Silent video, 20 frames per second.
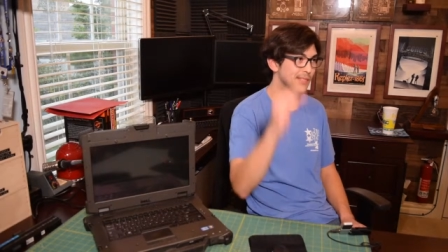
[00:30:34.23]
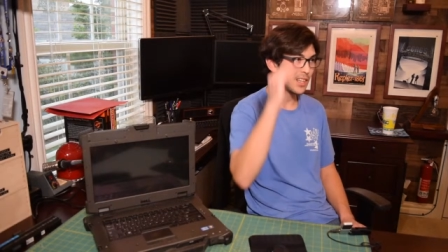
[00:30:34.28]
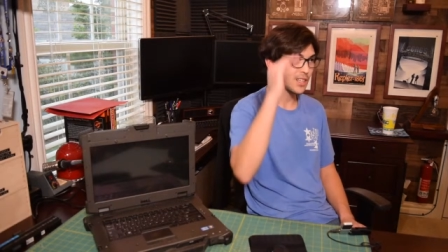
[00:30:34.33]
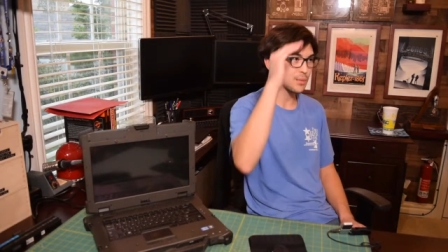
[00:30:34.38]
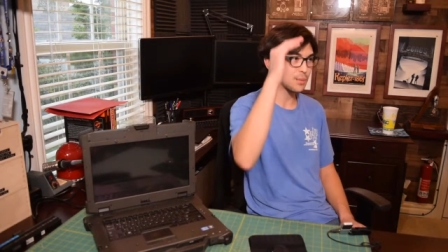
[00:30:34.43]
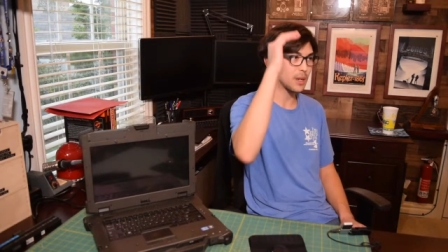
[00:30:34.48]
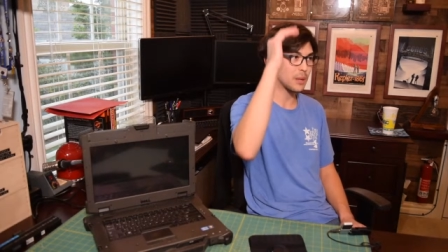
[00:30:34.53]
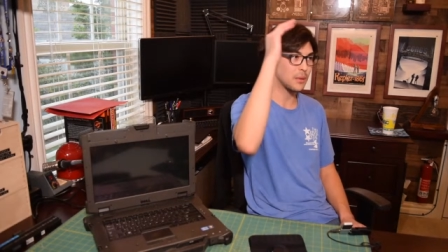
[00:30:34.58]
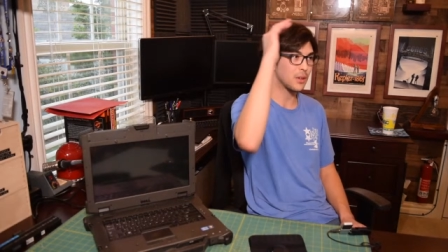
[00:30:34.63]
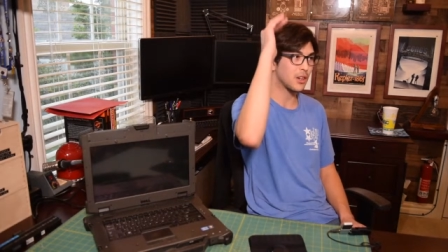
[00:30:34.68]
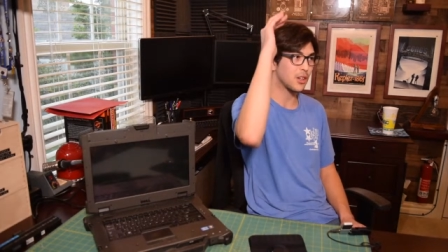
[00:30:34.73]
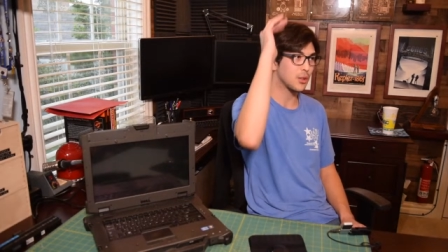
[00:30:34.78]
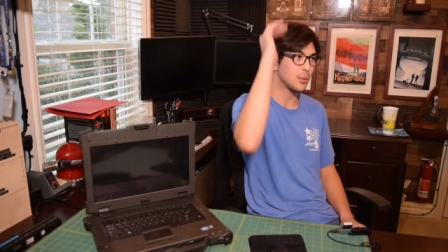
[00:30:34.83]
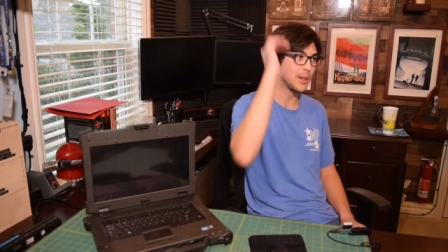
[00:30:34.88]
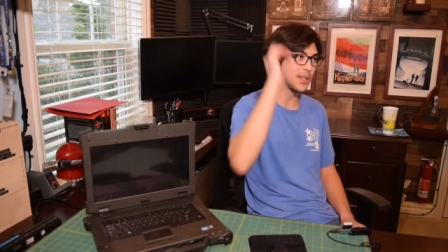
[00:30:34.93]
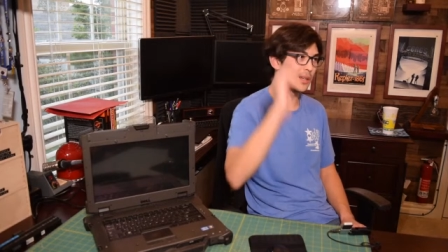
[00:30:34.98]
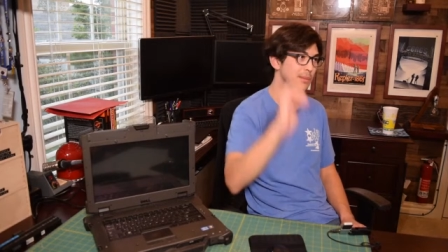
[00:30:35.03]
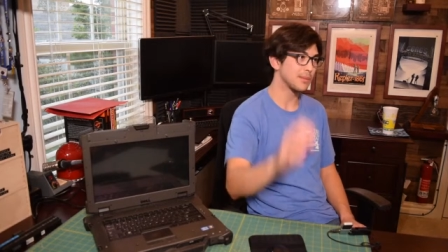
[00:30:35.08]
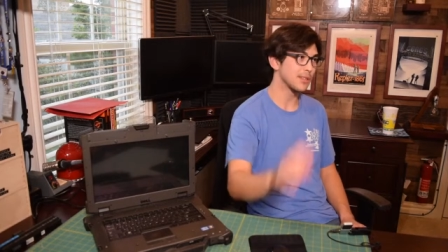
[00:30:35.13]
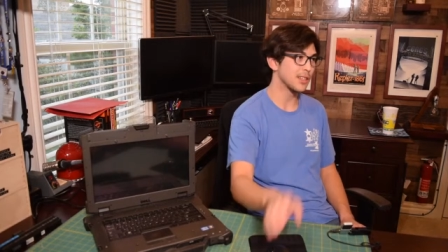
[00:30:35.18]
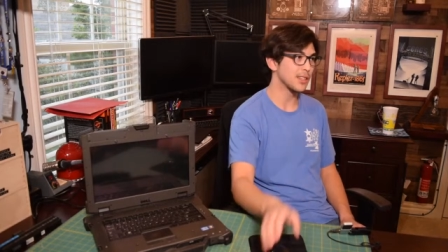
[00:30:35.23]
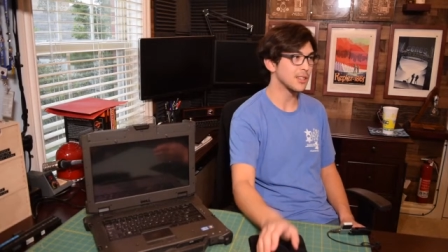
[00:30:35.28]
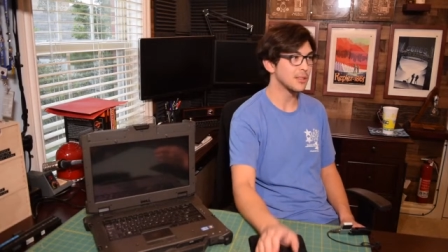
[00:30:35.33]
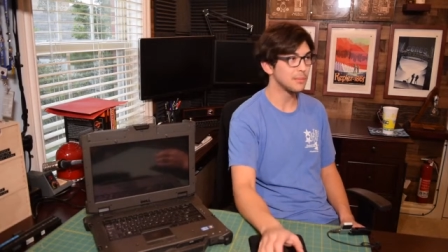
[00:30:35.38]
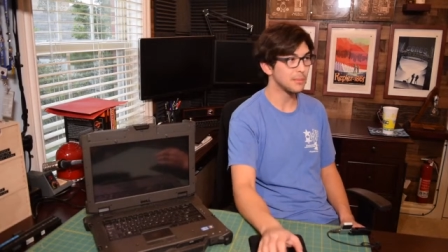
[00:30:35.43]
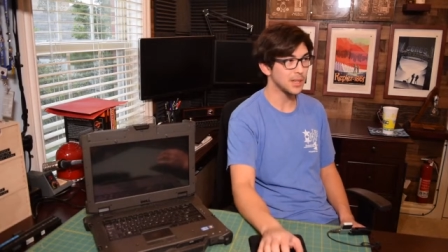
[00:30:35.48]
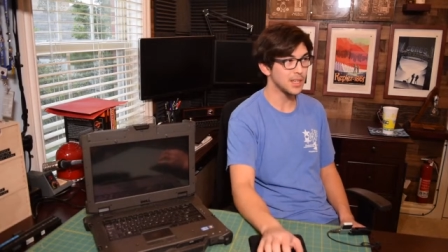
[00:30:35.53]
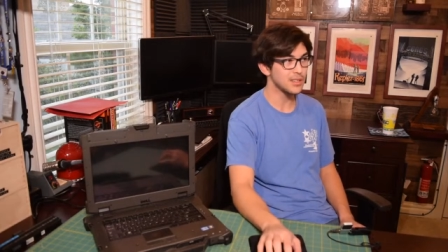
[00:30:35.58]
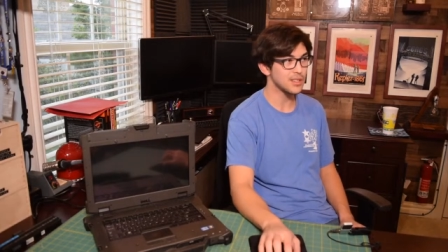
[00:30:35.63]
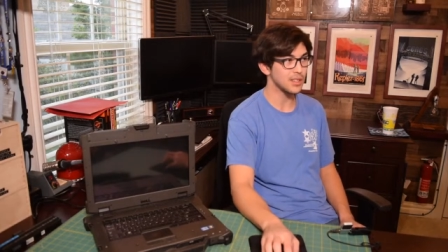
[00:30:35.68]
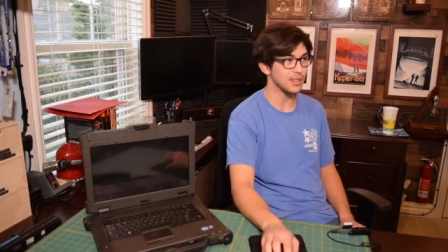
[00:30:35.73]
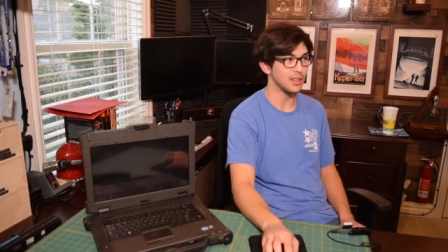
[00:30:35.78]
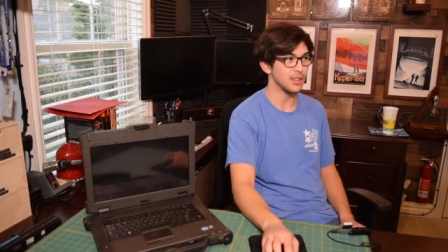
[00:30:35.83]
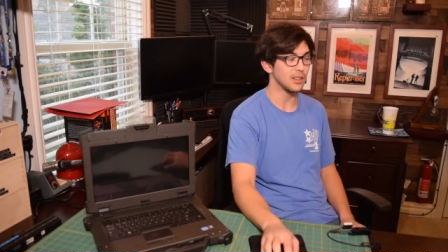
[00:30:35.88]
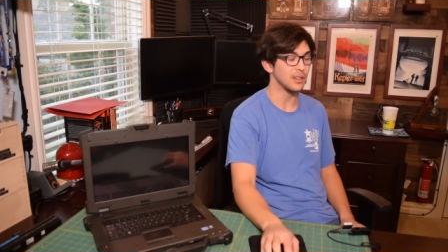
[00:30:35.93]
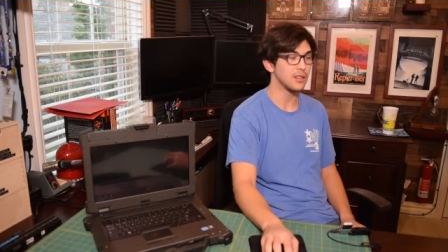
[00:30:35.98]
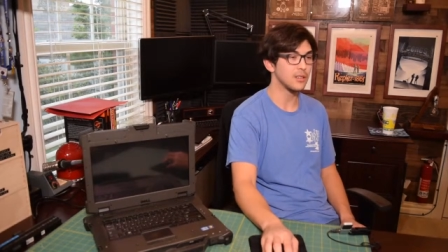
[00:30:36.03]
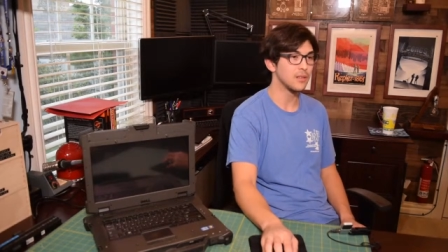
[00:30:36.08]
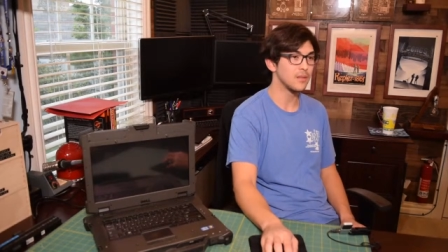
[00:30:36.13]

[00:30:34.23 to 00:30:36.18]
It's probably all the way up there, but it's in there.